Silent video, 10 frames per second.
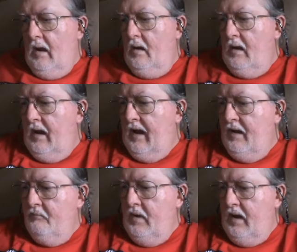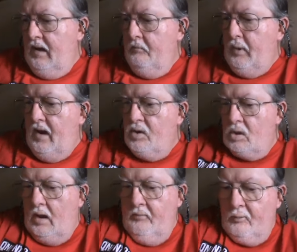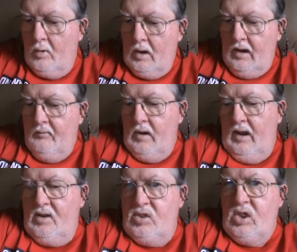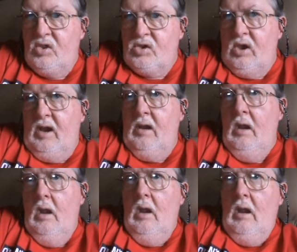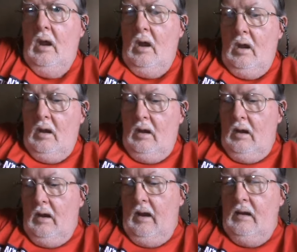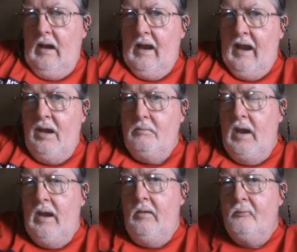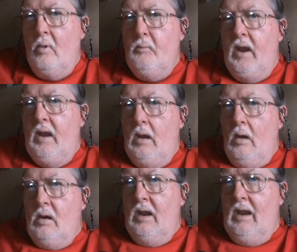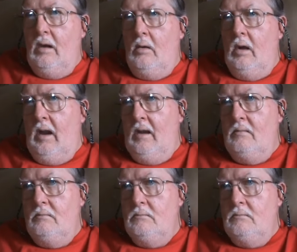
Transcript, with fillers: and they hate me basically for even existing and they hate me for being on the internet.